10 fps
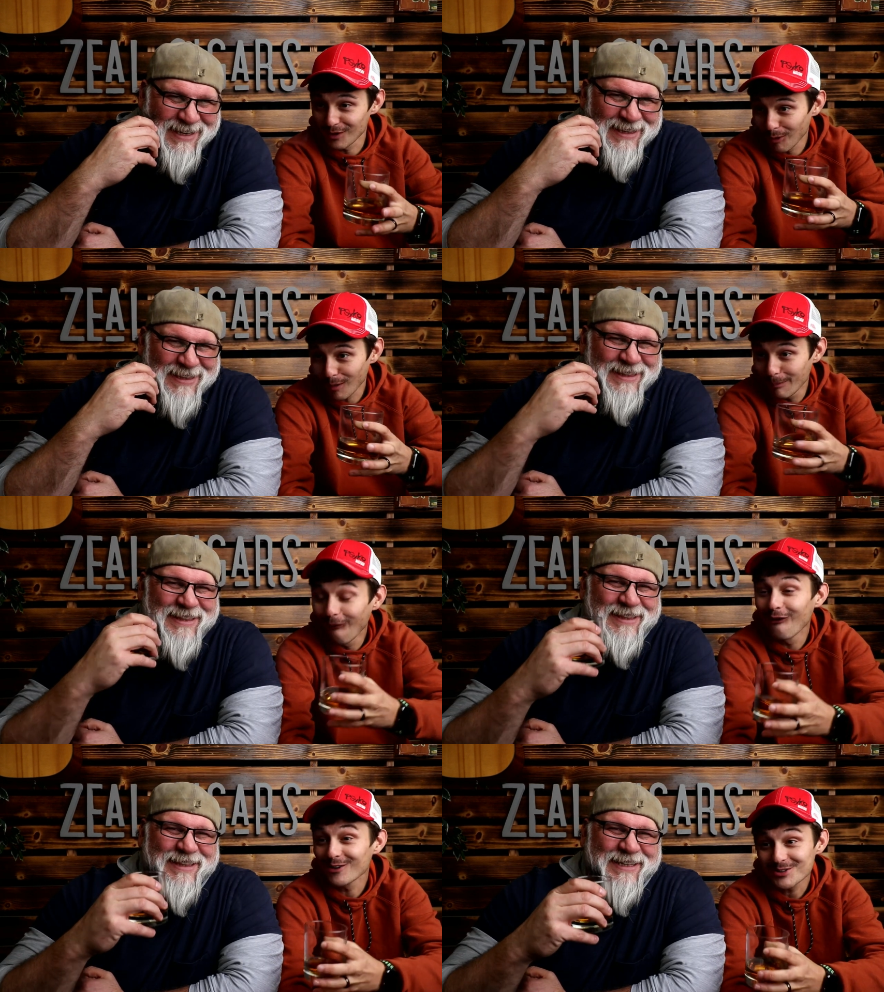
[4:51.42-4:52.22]
Speaker 1: for more
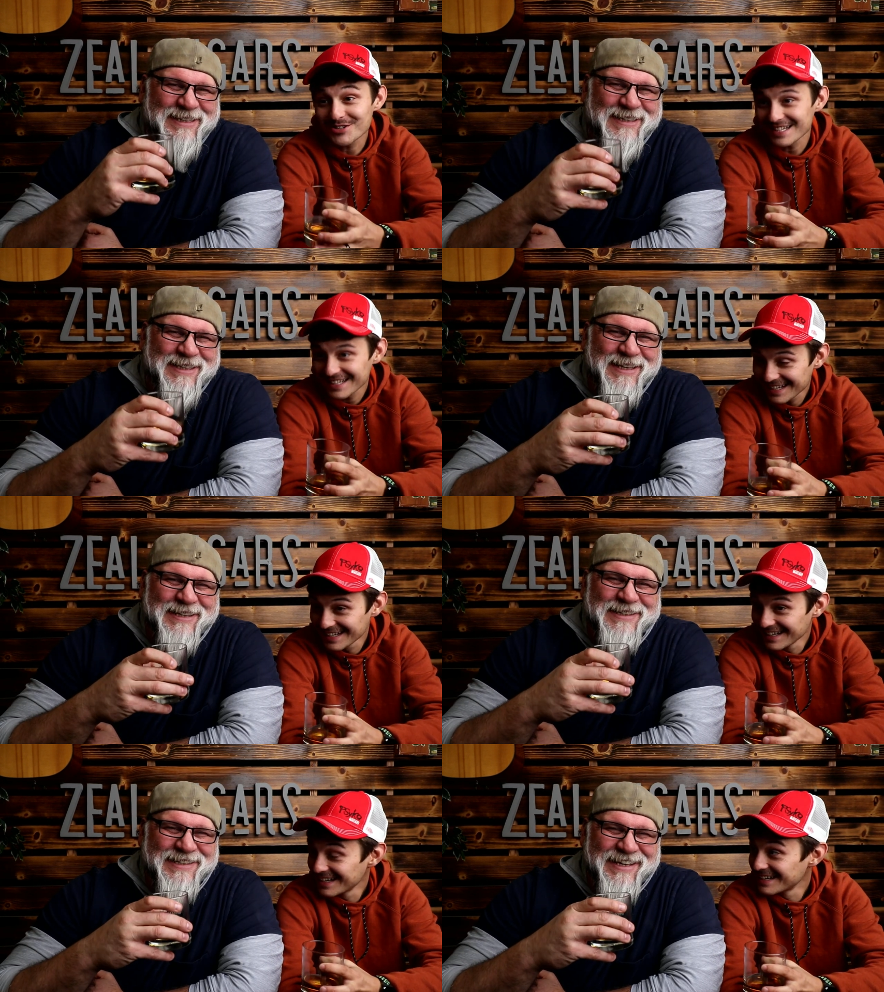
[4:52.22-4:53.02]
pours. This is the
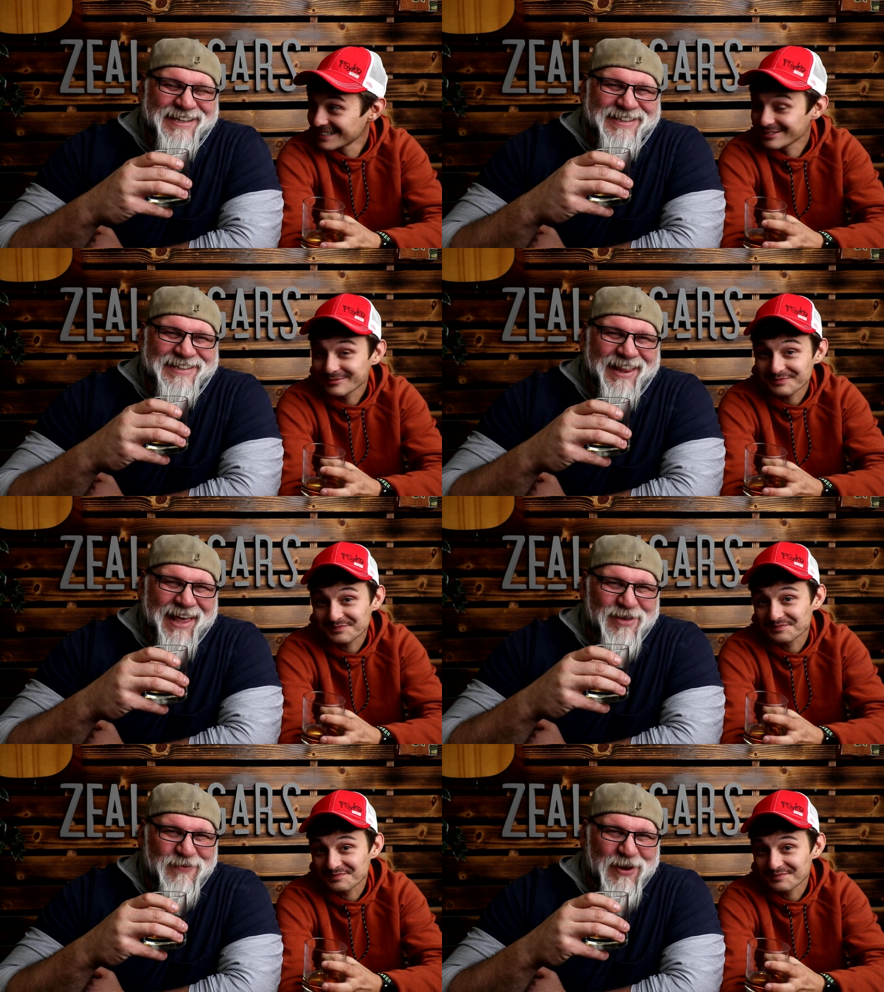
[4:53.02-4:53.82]
this is the this is the
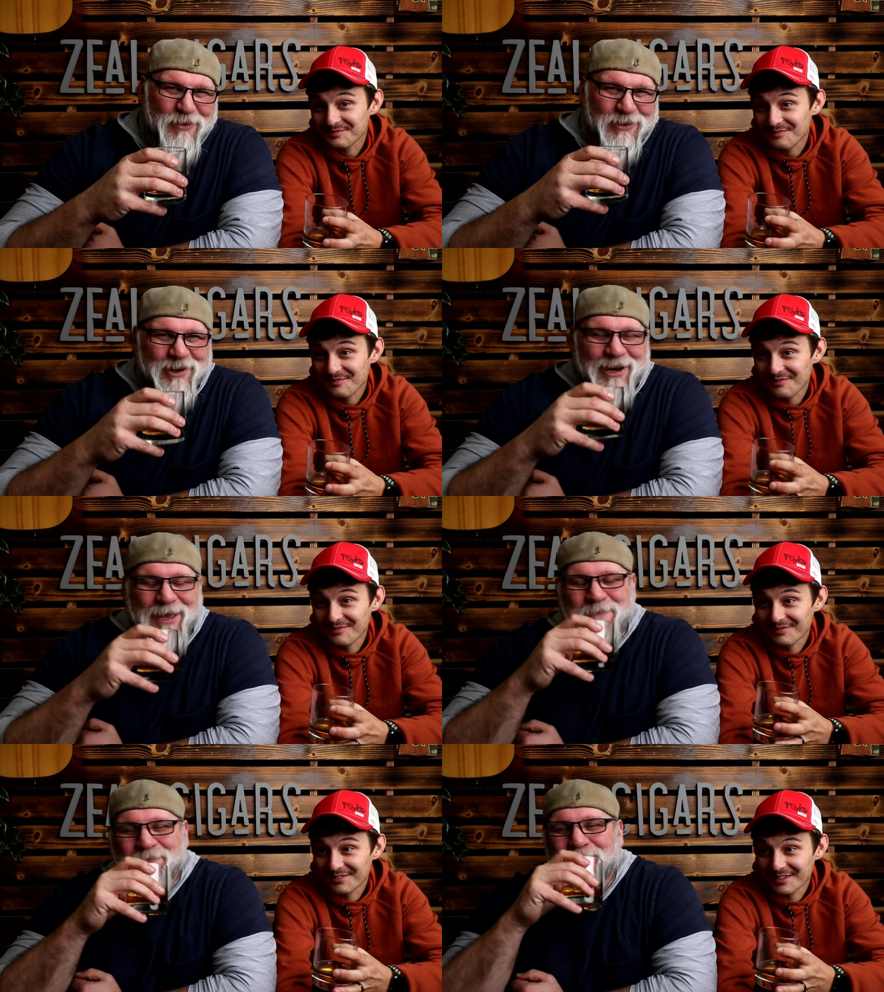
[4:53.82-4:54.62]
last video we'll do
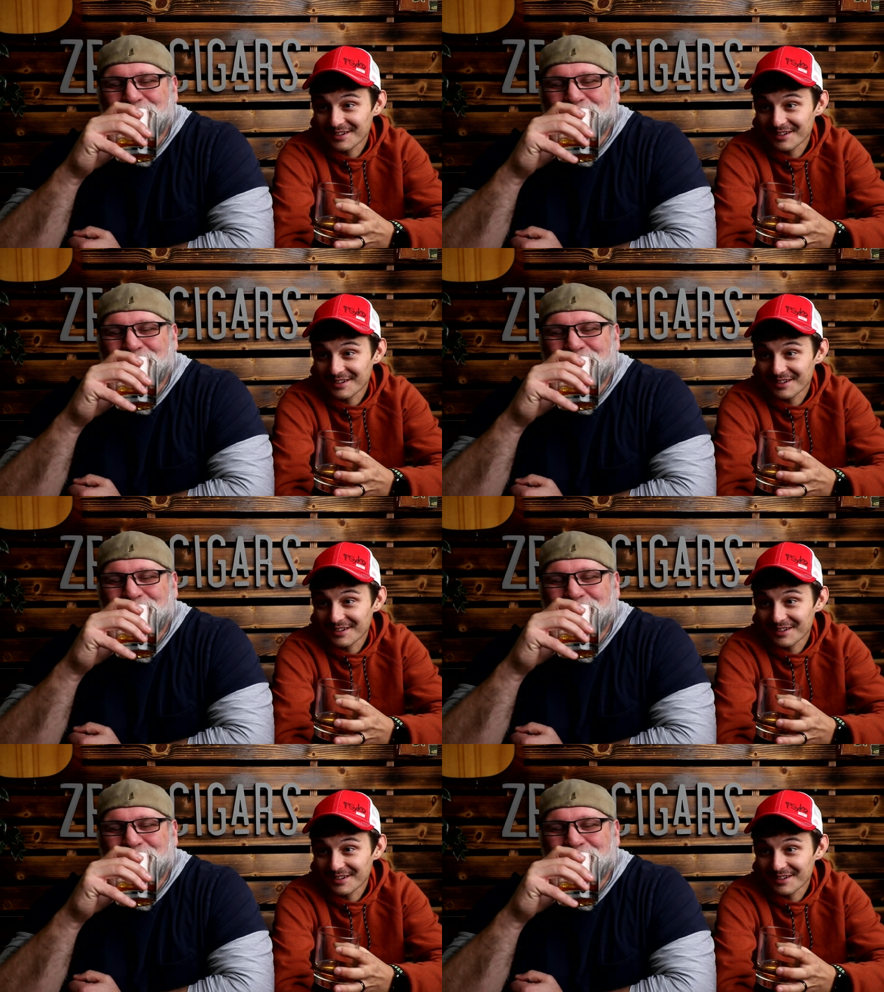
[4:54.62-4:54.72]
today.